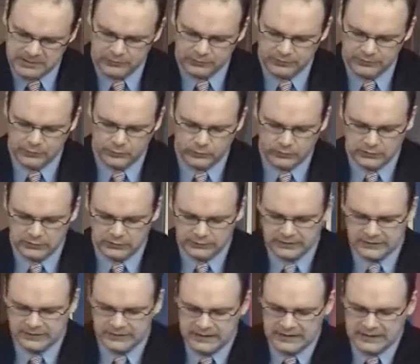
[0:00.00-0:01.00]
people in the
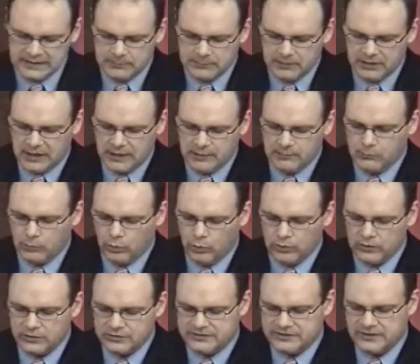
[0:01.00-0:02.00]
world, become
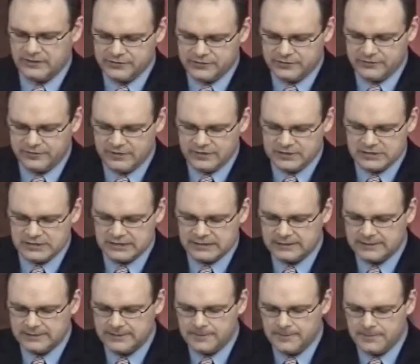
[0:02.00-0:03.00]
more self-sufficient.
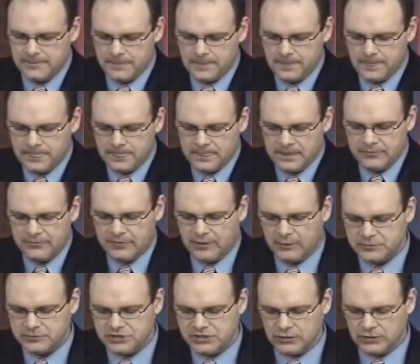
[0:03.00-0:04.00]
They've
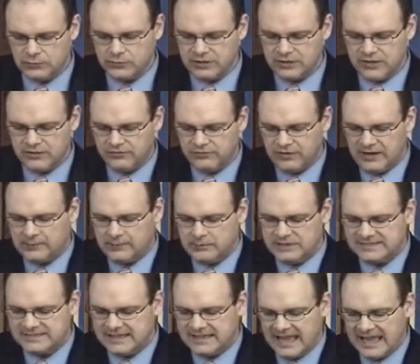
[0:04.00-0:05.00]
helped children and
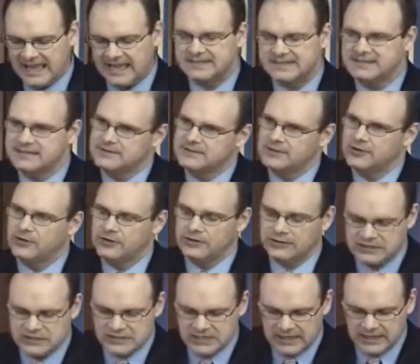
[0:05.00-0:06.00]
families get access to
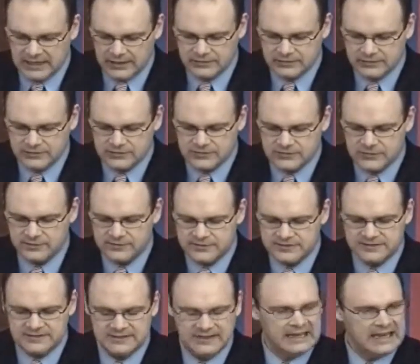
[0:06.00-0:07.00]
early childhood
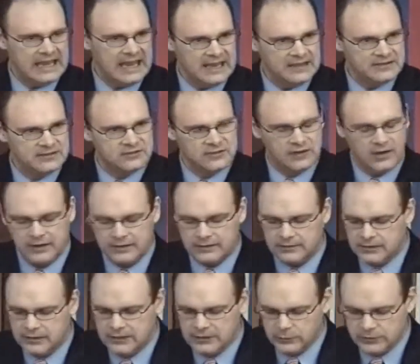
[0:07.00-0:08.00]
services like Head
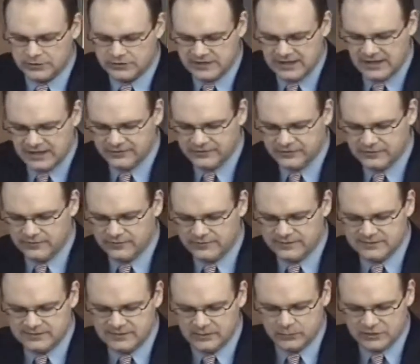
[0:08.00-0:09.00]
Start, which now
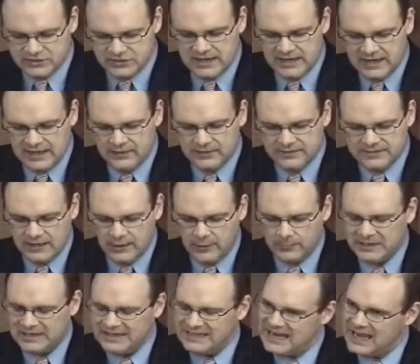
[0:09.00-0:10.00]
is
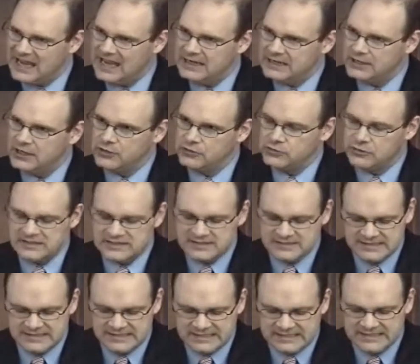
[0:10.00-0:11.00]
helping
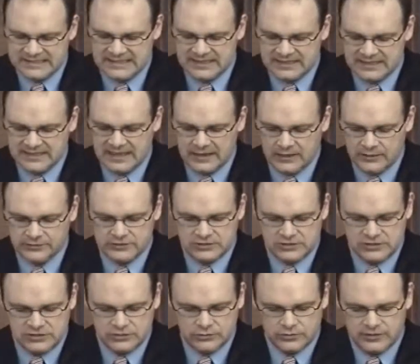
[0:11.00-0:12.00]

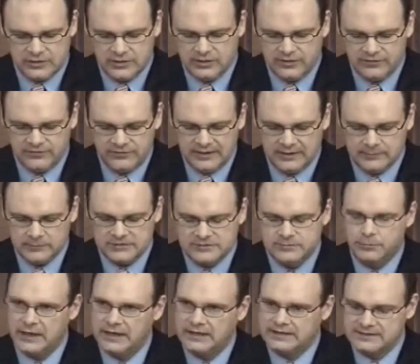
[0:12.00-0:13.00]
960,000 children and their
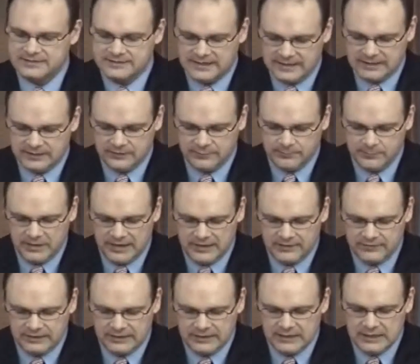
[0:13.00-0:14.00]
families break the cycle of
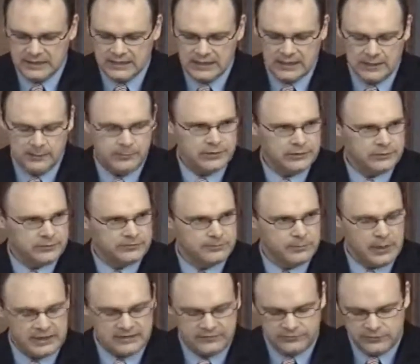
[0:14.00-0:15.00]
poverty and build a
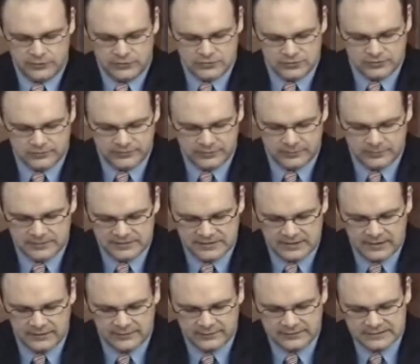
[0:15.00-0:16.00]
bright future for
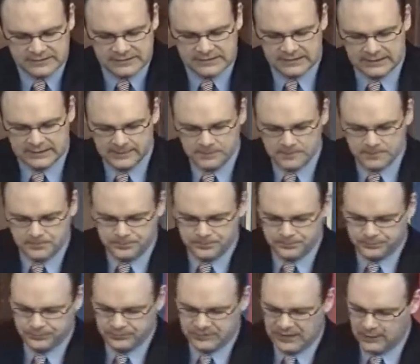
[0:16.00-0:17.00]
themselves.
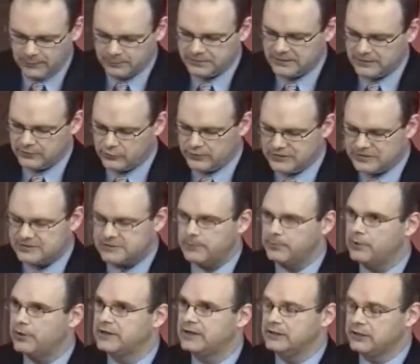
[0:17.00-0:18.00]
They helped increase
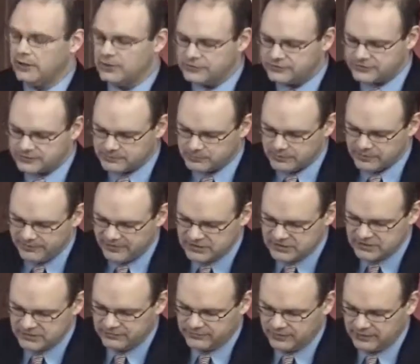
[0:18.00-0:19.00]
tuberculosis
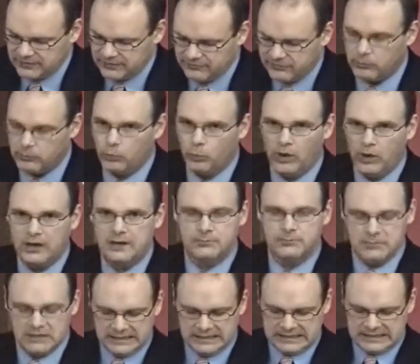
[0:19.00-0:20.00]
prevention funding from
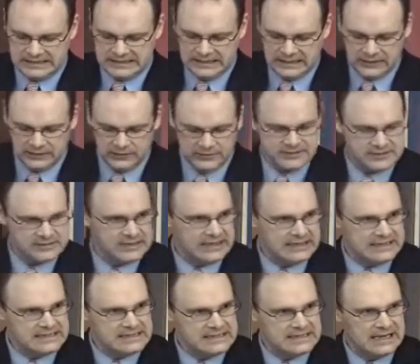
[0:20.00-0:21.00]
$1 million in
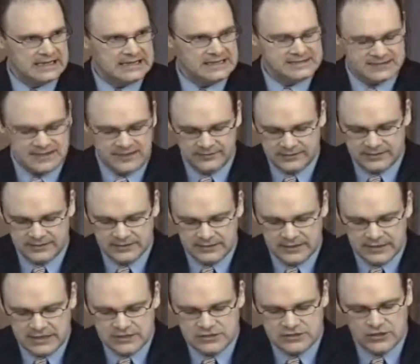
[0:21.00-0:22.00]
1997
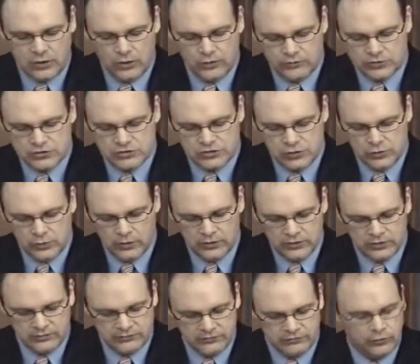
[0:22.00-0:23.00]
to over
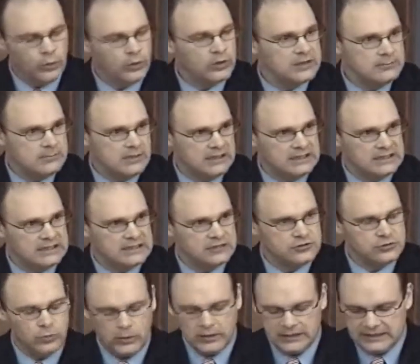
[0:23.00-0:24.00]
$240 million
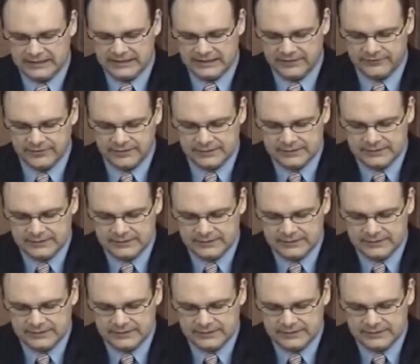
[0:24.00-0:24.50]
in 2011.